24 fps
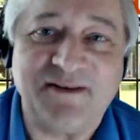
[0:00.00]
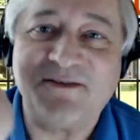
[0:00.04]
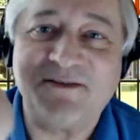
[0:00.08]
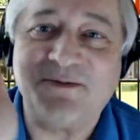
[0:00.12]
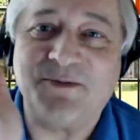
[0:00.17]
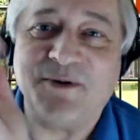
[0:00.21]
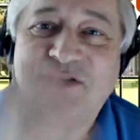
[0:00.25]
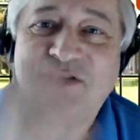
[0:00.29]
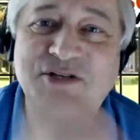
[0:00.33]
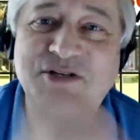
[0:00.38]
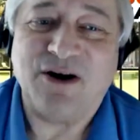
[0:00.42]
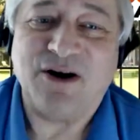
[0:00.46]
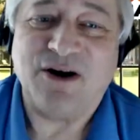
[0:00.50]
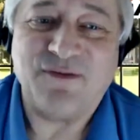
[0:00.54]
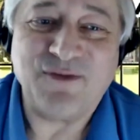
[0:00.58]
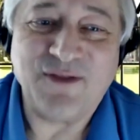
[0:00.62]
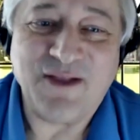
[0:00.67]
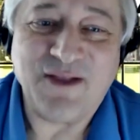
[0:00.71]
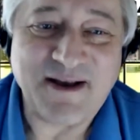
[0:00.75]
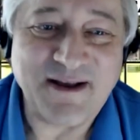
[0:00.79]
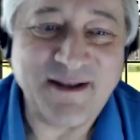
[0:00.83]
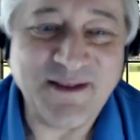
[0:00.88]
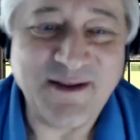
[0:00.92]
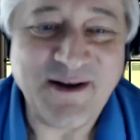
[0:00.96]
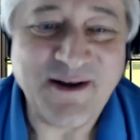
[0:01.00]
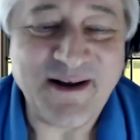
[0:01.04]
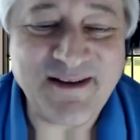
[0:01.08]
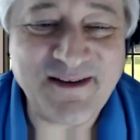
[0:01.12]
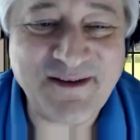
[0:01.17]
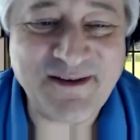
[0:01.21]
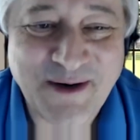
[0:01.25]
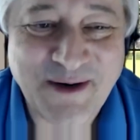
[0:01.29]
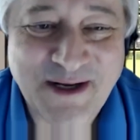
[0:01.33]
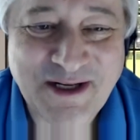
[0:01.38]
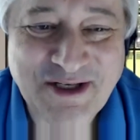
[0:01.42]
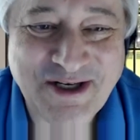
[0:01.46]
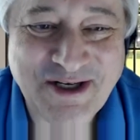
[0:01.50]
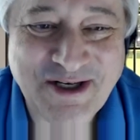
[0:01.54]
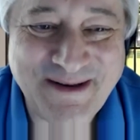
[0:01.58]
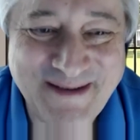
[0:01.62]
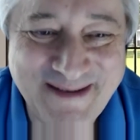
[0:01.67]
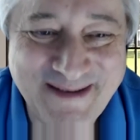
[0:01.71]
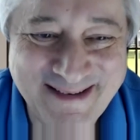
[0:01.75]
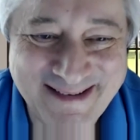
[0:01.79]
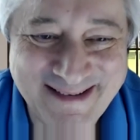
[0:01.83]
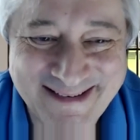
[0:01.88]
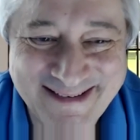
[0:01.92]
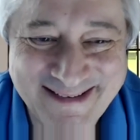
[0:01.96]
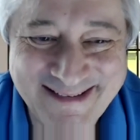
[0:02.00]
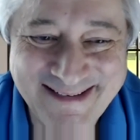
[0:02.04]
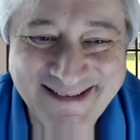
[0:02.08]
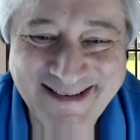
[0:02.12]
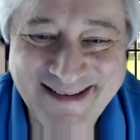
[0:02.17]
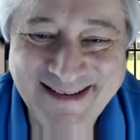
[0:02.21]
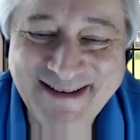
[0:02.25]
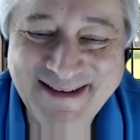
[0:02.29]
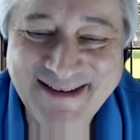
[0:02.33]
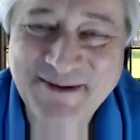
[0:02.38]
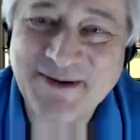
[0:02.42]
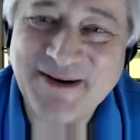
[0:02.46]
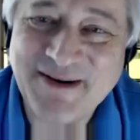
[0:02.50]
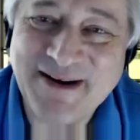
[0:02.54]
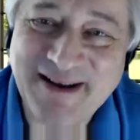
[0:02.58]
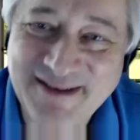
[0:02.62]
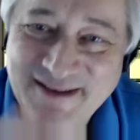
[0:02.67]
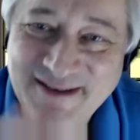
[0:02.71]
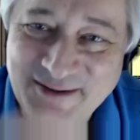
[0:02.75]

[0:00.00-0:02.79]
switch off like a light switch. Whereas